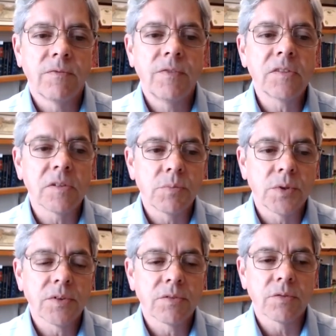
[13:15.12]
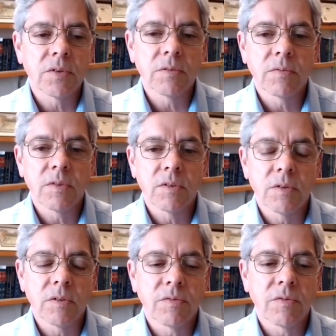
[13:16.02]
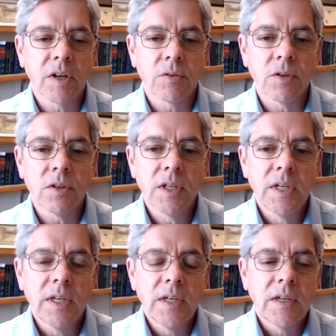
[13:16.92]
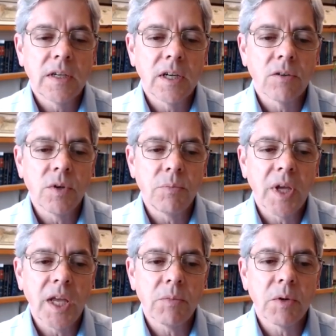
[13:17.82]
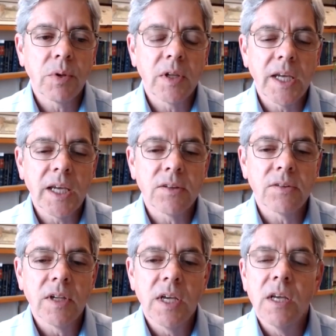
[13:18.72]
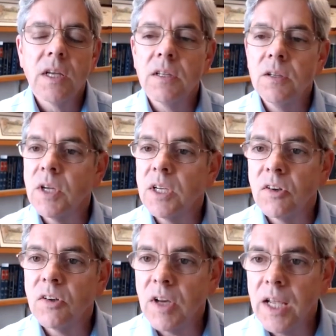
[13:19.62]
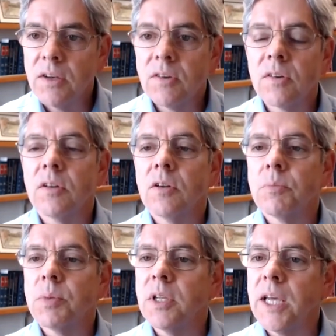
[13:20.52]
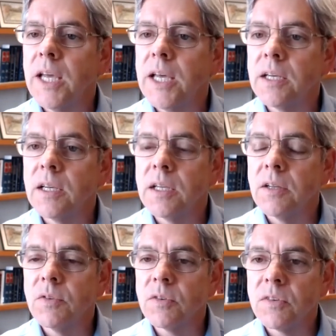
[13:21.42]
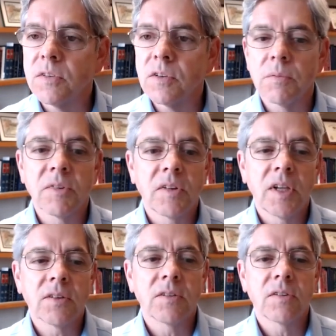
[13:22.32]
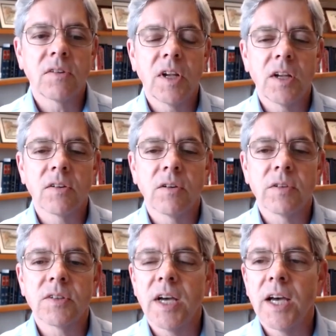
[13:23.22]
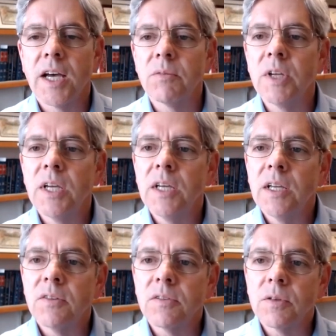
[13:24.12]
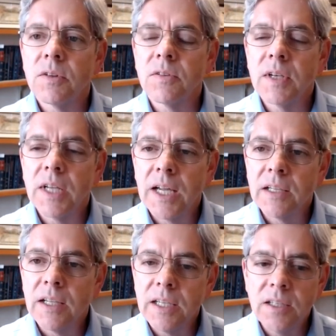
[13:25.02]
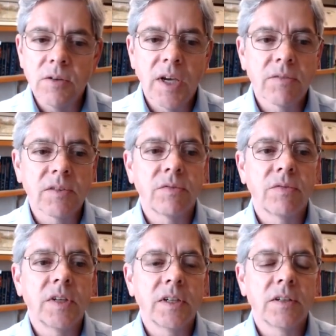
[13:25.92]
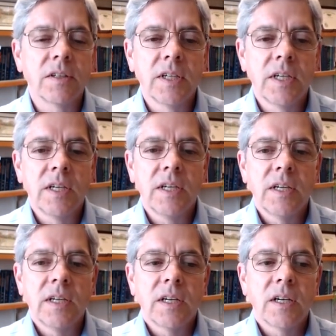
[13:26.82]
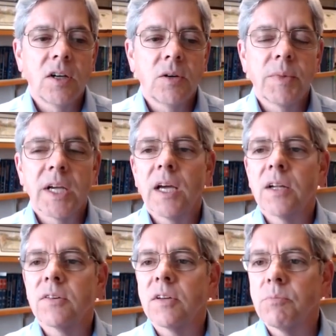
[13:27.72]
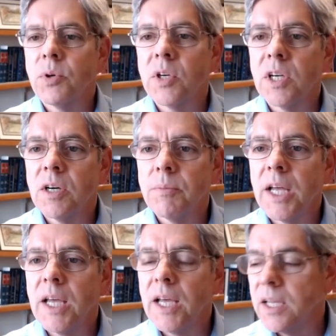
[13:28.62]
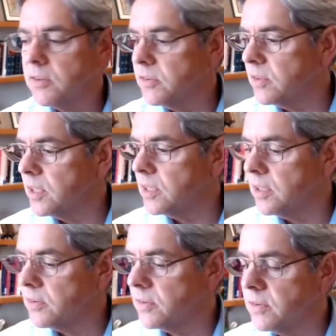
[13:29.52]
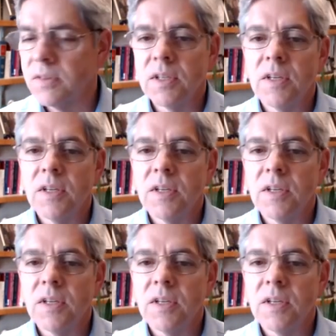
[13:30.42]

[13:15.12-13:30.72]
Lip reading: feasible through the federal repayment plans. You can change your plan if your circumstances change over time. So it's not like you have to feel, oh my gosh, I'm putting all my eggs in this